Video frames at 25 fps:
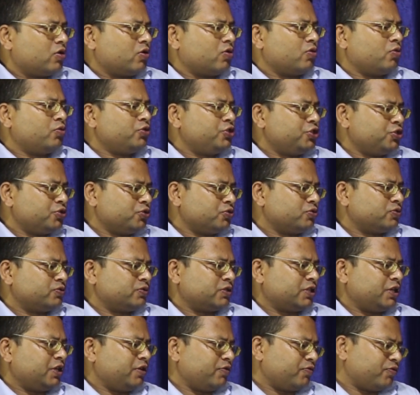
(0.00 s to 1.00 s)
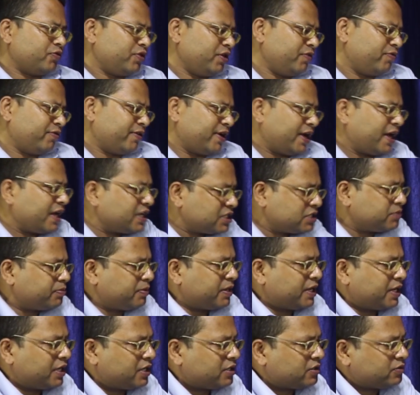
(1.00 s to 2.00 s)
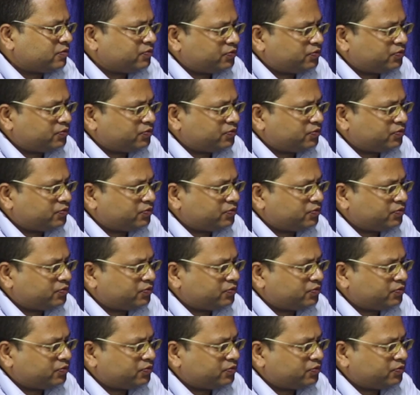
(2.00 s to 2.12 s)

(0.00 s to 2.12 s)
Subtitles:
would you, in brief, explain,